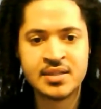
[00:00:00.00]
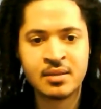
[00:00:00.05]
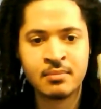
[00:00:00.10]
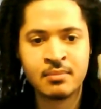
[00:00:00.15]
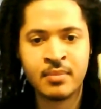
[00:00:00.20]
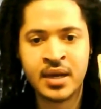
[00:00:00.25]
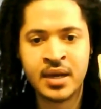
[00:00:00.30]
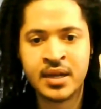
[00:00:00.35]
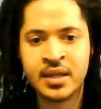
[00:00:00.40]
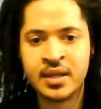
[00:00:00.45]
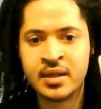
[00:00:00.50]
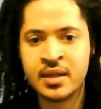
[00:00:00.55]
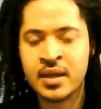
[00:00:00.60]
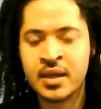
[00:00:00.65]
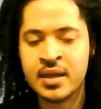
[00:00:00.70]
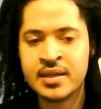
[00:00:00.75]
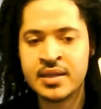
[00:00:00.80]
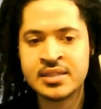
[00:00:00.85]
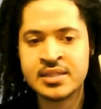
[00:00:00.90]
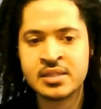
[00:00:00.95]
Somebody
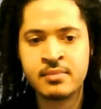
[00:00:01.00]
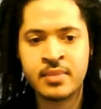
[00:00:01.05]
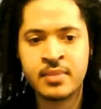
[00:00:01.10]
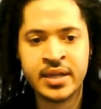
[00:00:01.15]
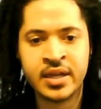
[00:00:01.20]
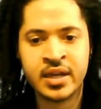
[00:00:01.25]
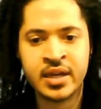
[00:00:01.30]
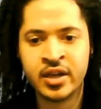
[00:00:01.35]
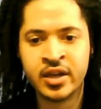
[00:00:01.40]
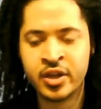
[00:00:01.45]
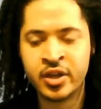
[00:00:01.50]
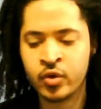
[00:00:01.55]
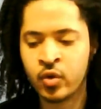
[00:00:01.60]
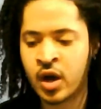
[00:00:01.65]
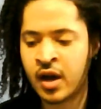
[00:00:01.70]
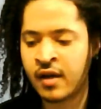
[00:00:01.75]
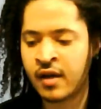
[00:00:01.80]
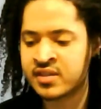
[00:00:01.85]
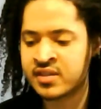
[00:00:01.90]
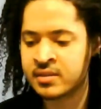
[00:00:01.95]
cut you
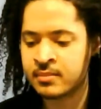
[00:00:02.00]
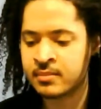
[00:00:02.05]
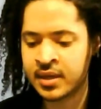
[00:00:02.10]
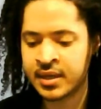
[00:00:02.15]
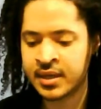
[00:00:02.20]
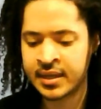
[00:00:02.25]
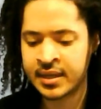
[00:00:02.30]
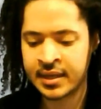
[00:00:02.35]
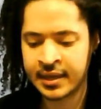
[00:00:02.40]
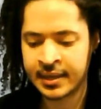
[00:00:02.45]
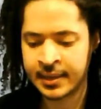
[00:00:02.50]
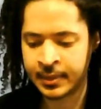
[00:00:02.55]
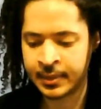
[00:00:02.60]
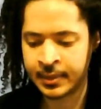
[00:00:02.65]
off. Somebody